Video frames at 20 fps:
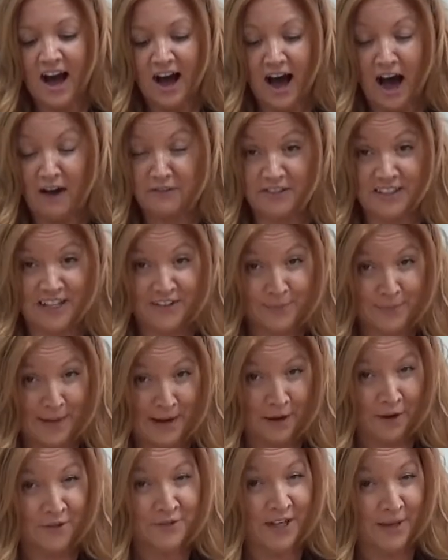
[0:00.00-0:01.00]
After they've
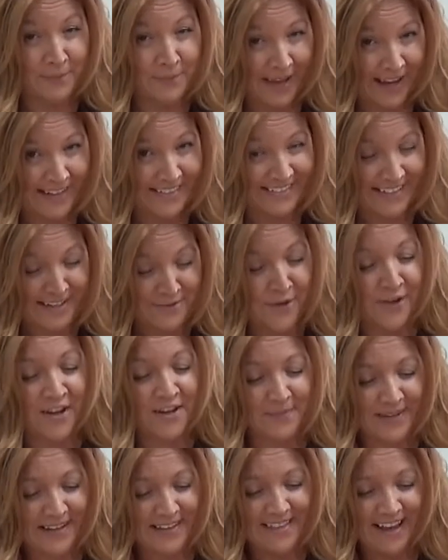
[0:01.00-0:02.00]
spent a lot of time guessing what
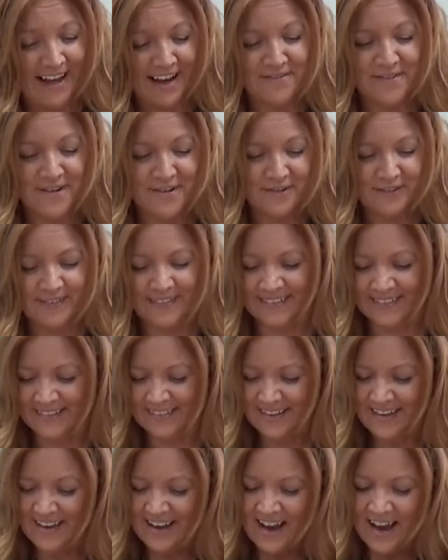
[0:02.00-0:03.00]
could be in there, of course.
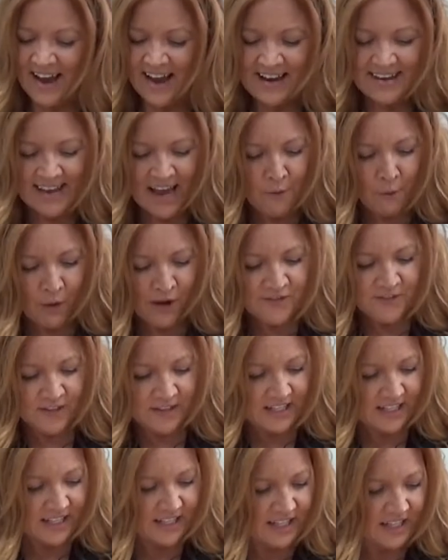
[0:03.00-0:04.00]
Now, what I've
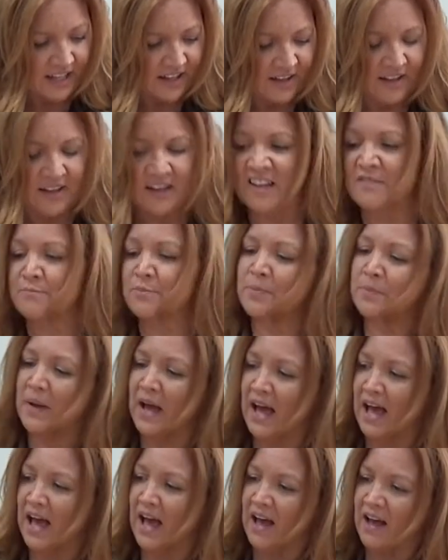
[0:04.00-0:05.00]
done here is
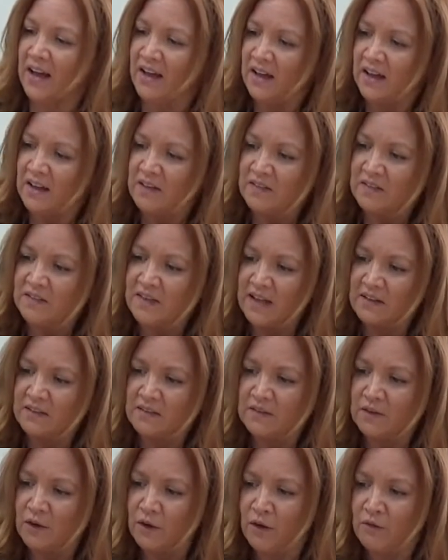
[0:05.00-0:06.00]
prepare
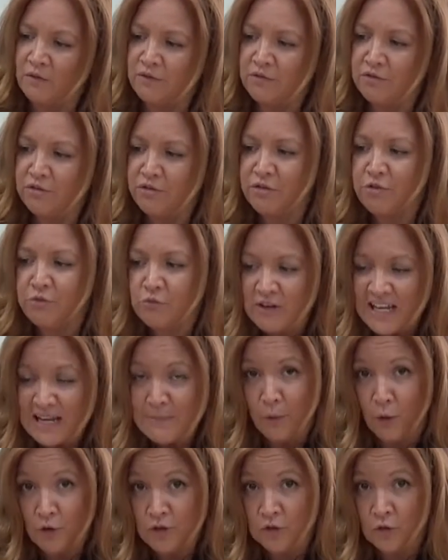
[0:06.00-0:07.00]
sets of
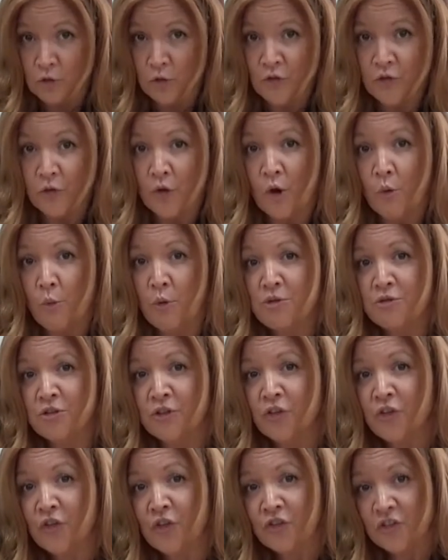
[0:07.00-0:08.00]
3 bottles with
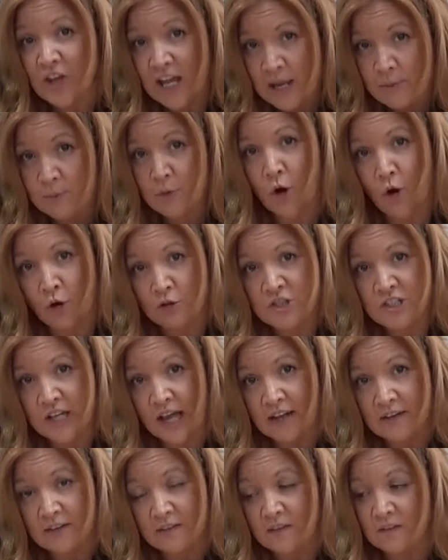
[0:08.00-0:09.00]
the same
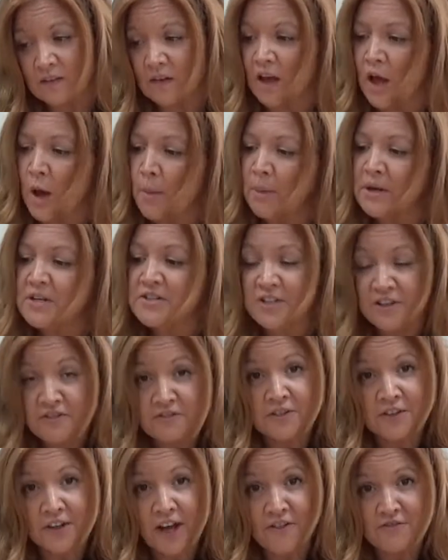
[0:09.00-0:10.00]
contents, but
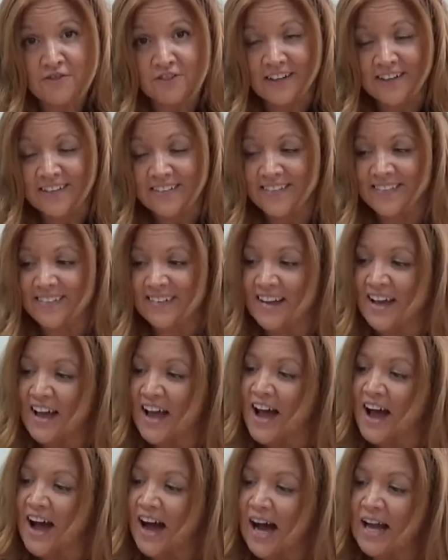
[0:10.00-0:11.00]
different coverings.
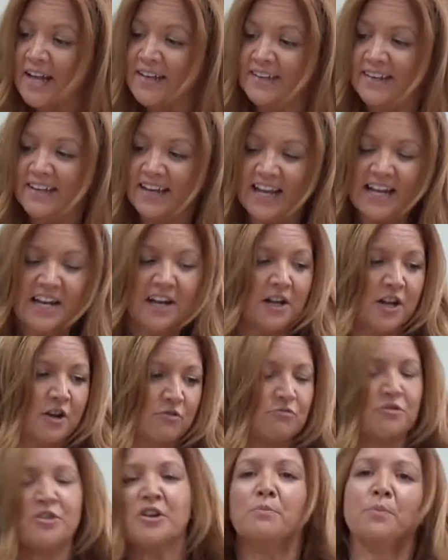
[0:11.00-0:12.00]
And in a
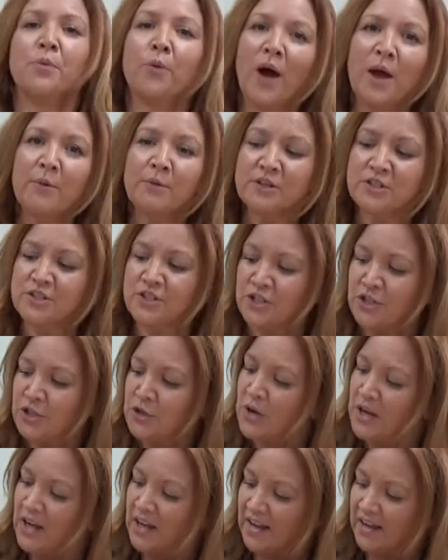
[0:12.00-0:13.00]
group, what I would
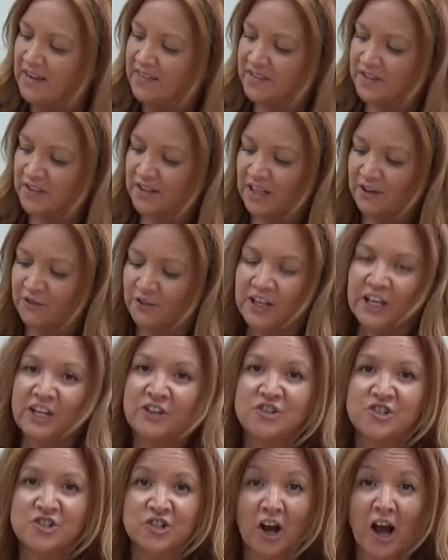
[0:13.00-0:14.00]
do is to give
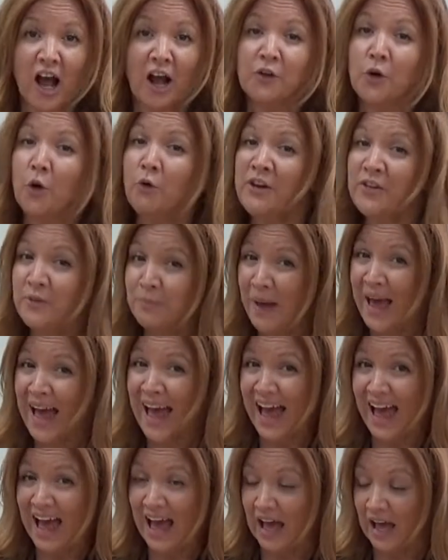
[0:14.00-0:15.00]
each child or each
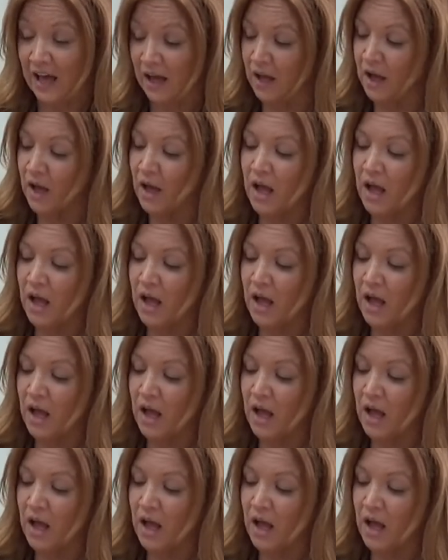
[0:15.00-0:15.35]
pair